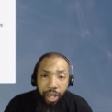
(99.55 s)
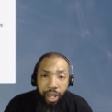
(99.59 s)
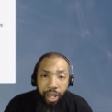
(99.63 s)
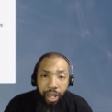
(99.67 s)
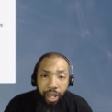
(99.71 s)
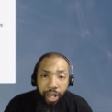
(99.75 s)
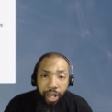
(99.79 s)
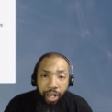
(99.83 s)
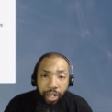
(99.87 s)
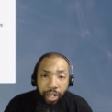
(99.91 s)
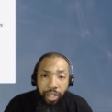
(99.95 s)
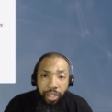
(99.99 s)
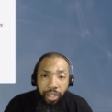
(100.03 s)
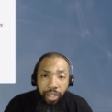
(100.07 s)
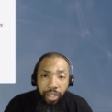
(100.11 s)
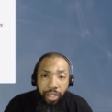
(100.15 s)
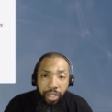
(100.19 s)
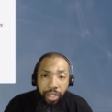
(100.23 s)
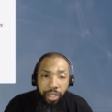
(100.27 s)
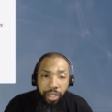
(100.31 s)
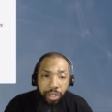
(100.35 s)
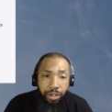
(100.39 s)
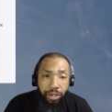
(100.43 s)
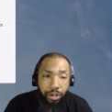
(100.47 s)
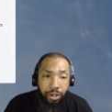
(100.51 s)
And
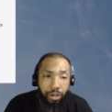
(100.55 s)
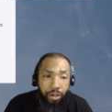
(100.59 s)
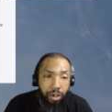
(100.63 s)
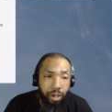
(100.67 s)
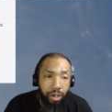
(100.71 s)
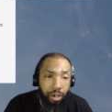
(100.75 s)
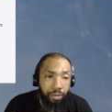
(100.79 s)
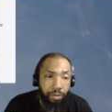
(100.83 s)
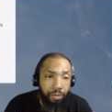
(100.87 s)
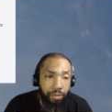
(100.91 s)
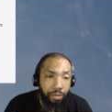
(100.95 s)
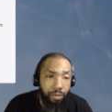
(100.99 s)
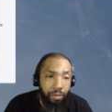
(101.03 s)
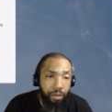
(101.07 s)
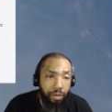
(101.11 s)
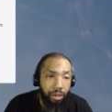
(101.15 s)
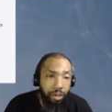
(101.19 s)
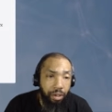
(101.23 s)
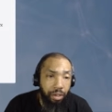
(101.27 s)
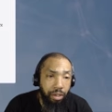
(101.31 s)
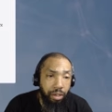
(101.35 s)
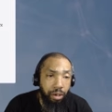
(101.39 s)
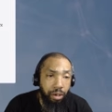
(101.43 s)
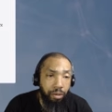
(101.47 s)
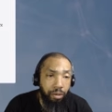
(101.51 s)
these are, uh,
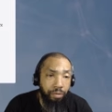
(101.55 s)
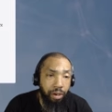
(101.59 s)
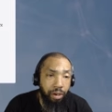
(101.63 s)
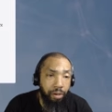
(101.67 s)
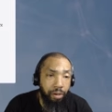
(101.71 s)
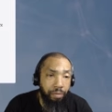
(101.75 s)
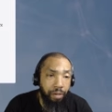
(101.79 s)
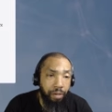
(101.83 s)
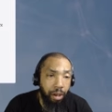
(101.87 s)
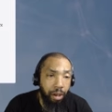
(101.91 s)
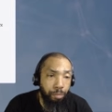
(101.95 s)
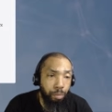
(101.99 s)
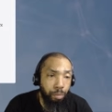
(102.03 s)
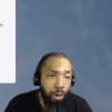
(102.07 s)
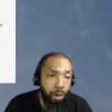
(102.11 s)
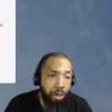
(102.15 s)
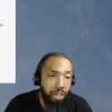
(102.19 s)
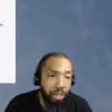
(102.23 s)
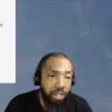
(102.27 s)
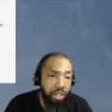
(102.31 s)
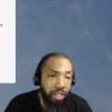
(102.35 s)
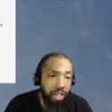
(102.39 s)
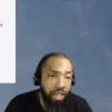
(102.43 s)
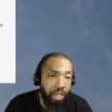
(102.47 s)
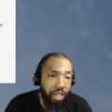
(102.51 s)
you know, verified
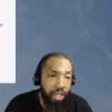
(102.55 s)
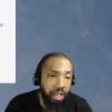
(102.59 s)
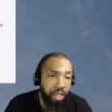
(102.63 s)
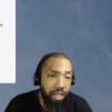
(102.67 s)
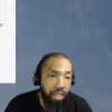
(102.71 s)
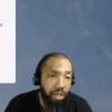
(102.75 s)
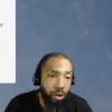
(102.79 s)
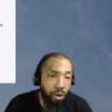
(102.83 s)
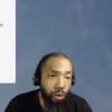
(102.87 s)
purchases.